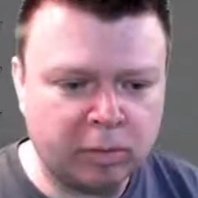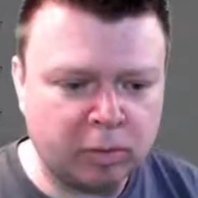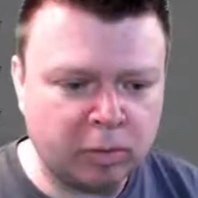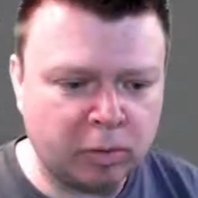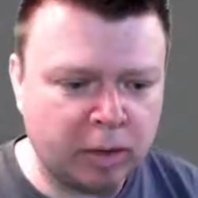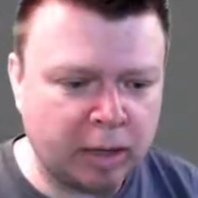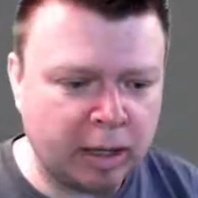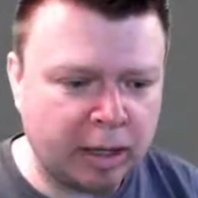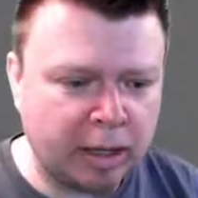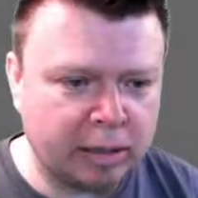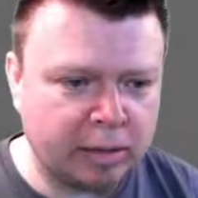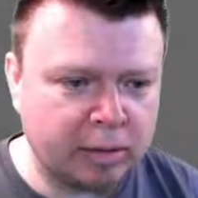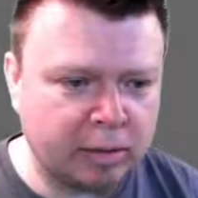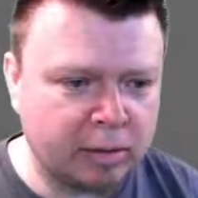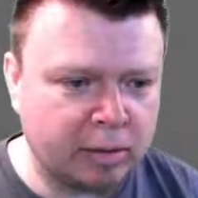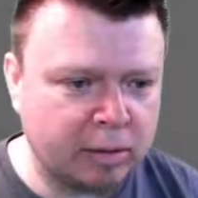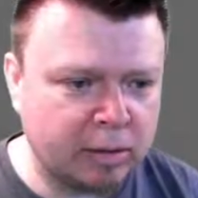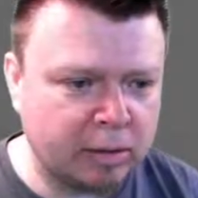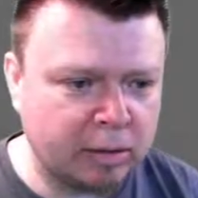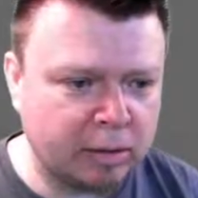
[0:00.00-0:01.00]
for that.
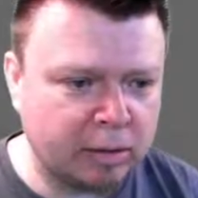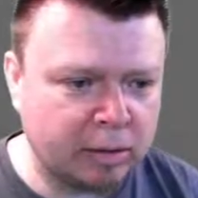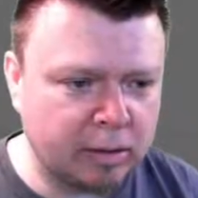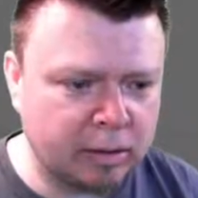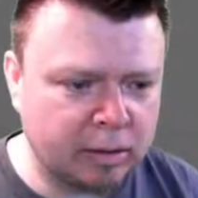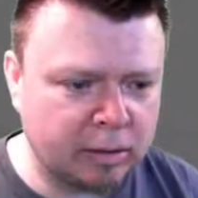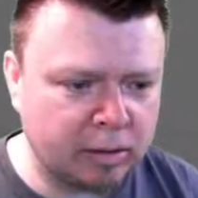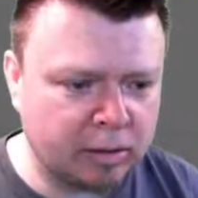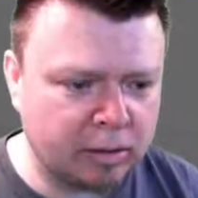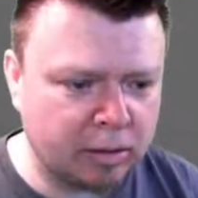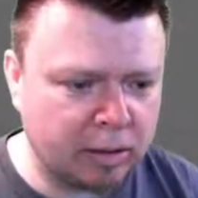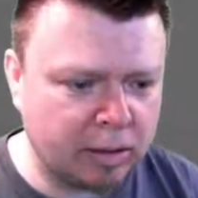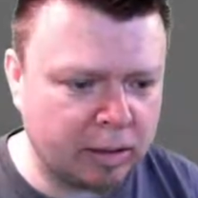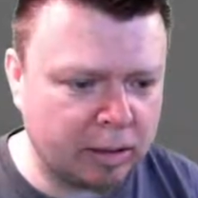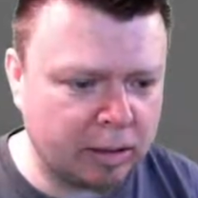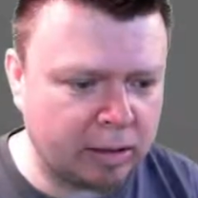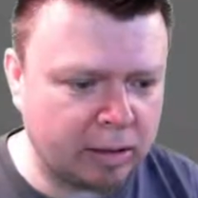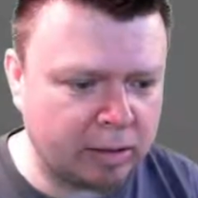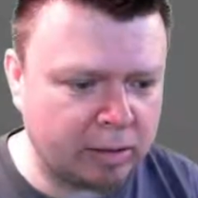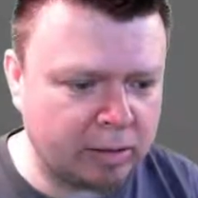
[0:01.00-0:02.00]
Let's try
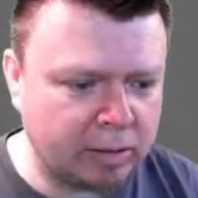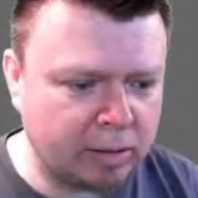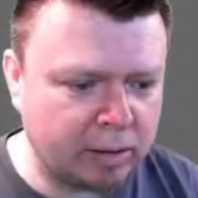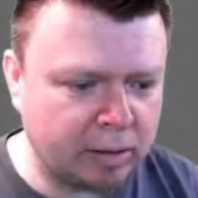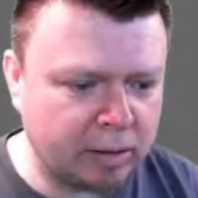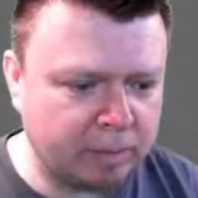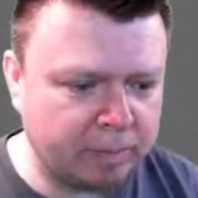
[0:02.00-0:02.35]
that. Let's